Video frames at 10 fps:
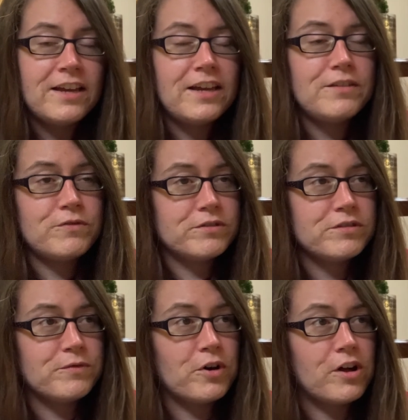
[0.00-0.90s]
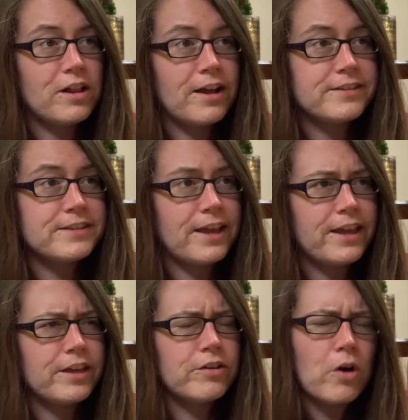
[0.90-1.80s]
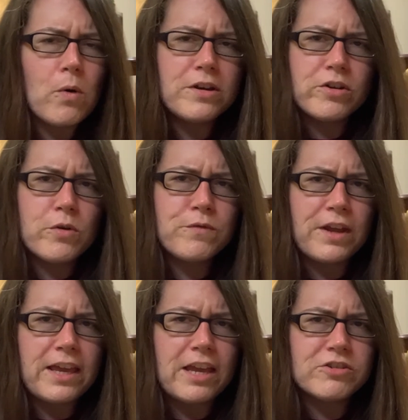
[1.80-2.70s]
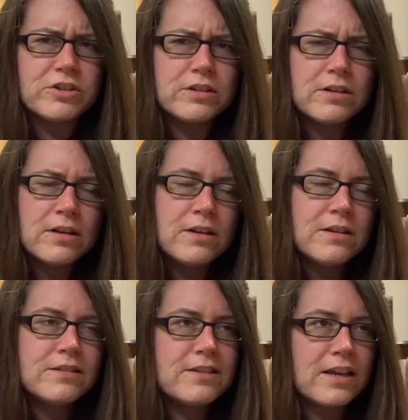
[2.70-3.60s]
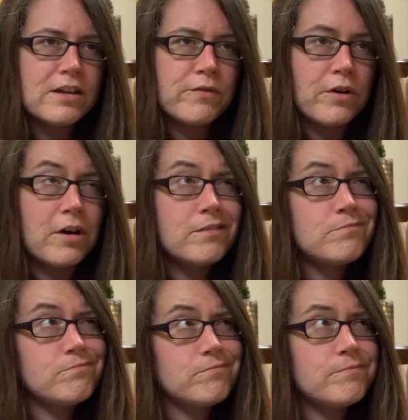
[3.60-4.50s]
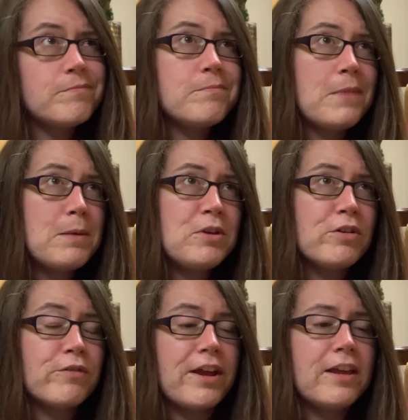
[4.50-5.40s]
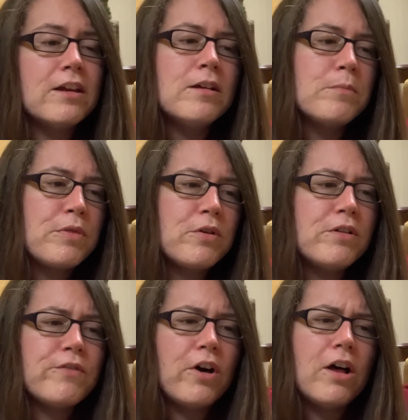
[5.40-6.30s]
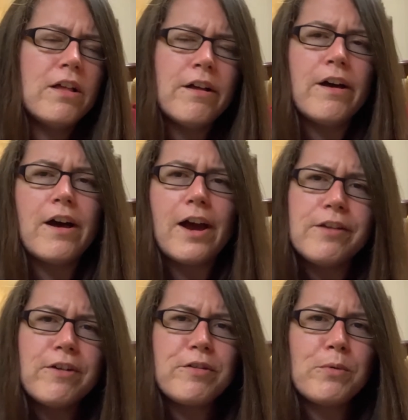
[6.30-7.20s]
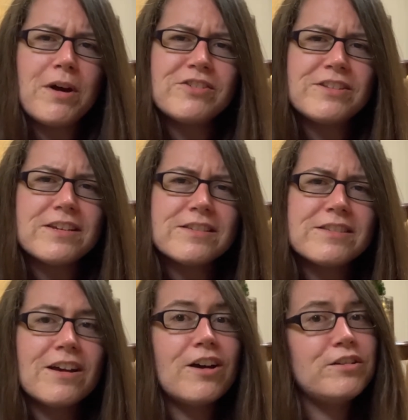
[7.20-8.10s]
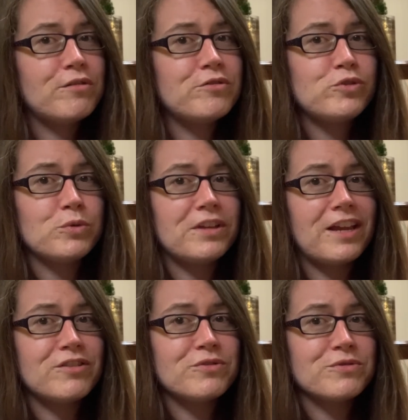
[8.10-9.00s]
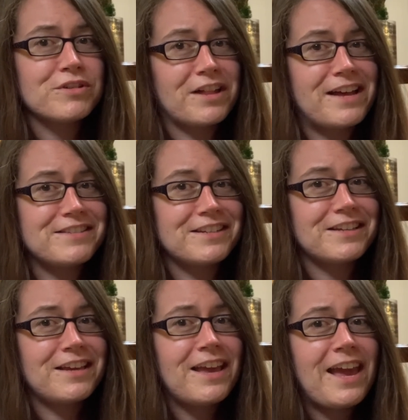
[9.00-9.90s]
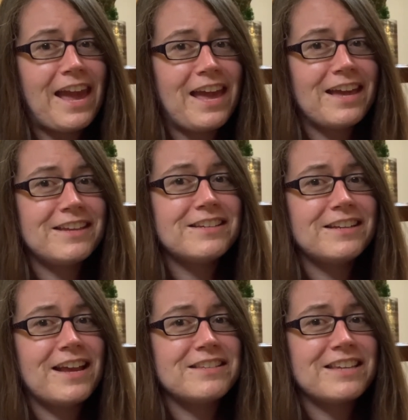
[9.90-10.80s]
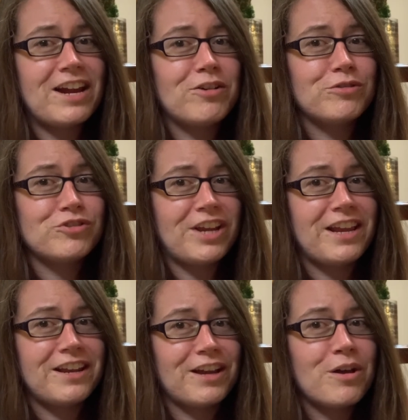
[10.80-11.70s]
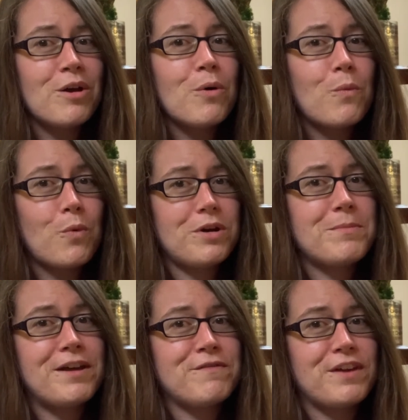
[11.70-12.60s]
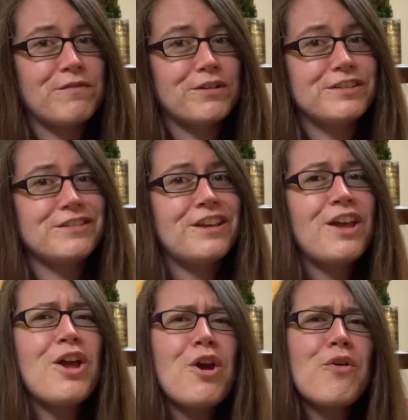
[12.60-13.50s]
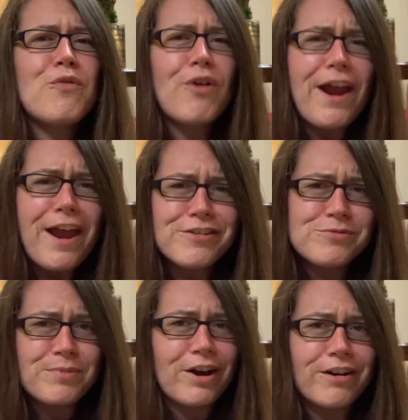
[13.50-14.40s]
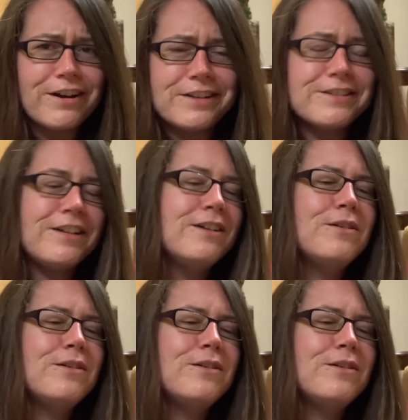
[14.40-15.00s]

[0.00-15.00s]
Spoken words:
And first of all, I say, go on your own vacation. Second of all, maybe you're right. But third of all, I'd rather watch this, another Julie Andrews classic. And it has Carol Channing, one of my favorites. Raspberries.